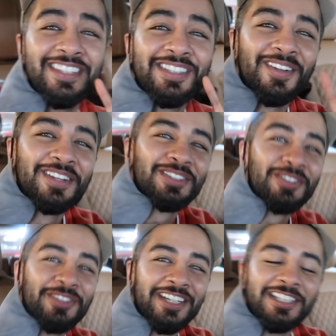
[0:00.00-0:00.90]
is sounding
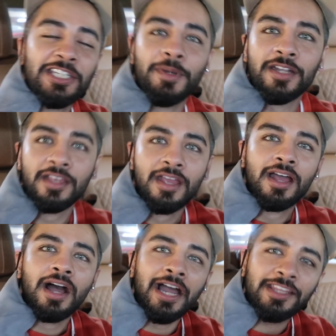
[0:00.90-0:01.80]
so cringy, but
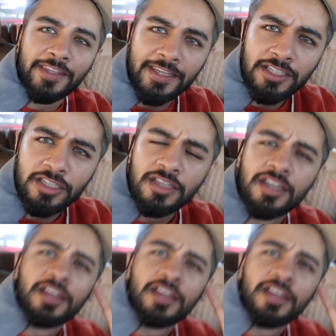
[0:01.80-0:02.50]
I think